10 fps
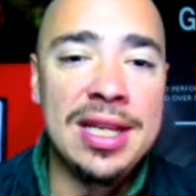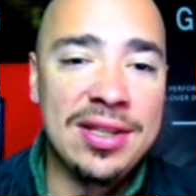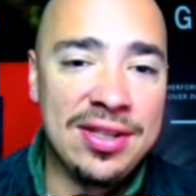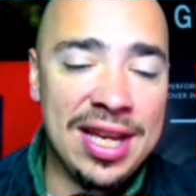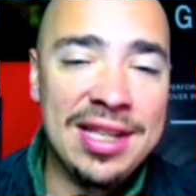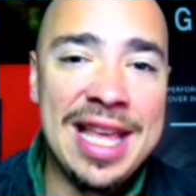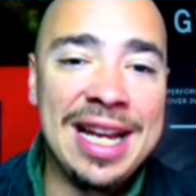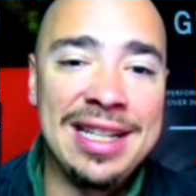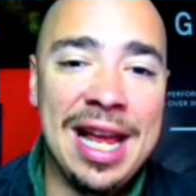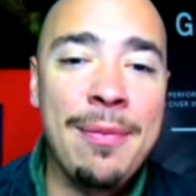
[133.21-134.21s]
Since
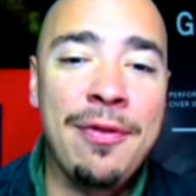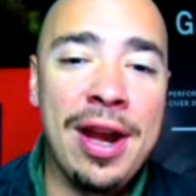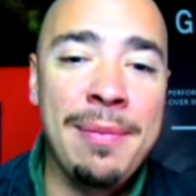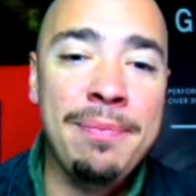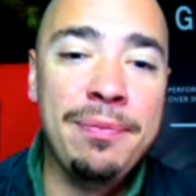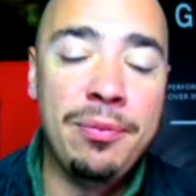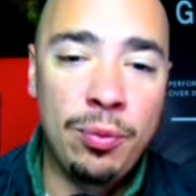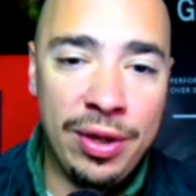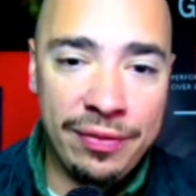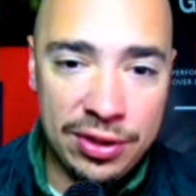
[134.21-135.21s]
that time frame,
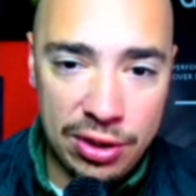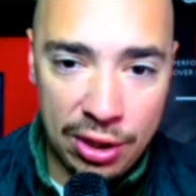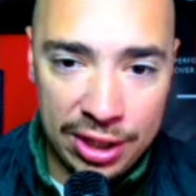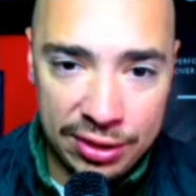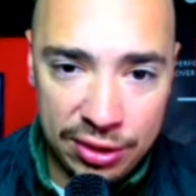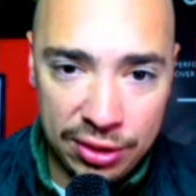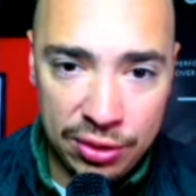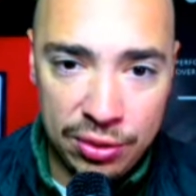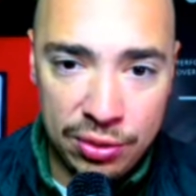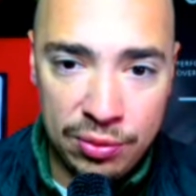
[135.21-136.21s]
we've started
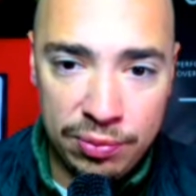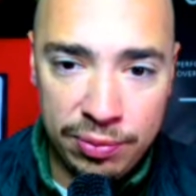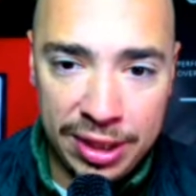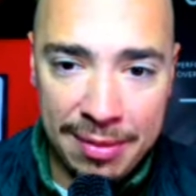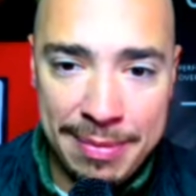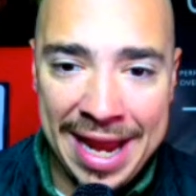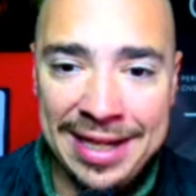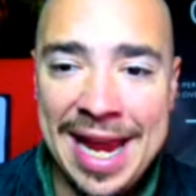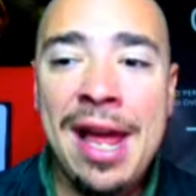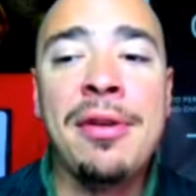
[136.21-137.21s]
to come
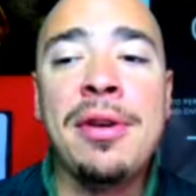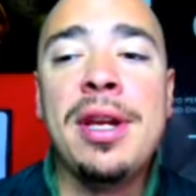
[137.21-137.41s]
back down,